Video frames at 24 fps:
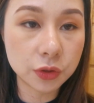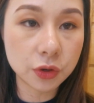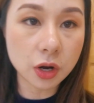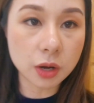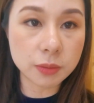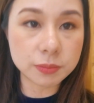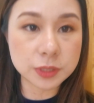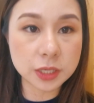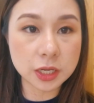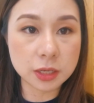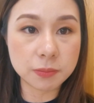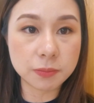
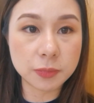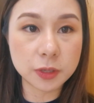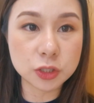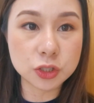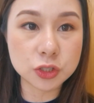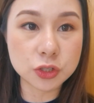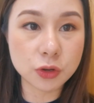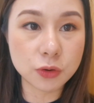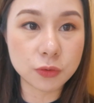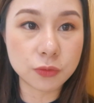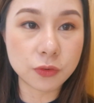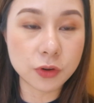update, but
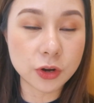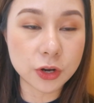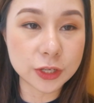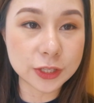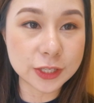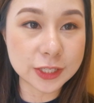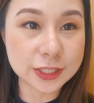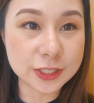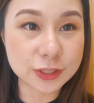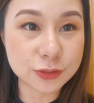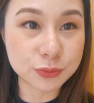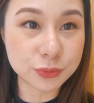so far
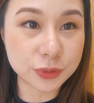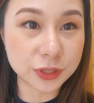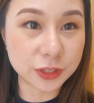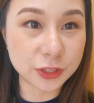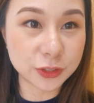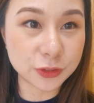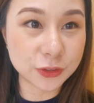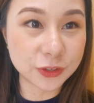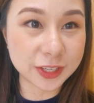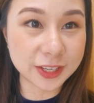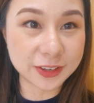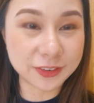this is
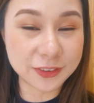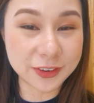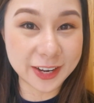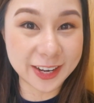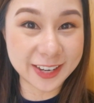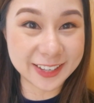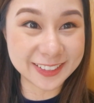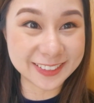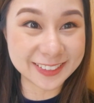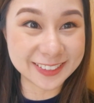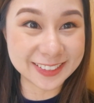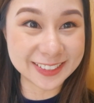really looking
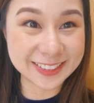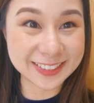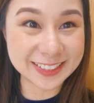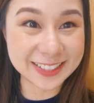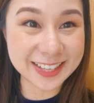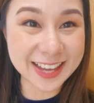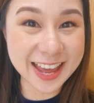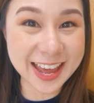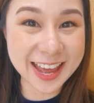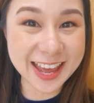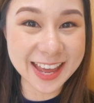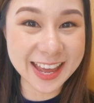great.
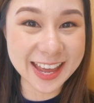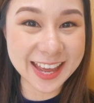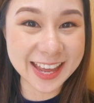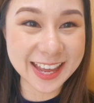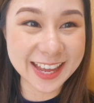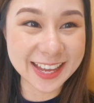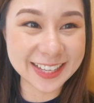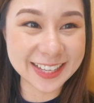Yay!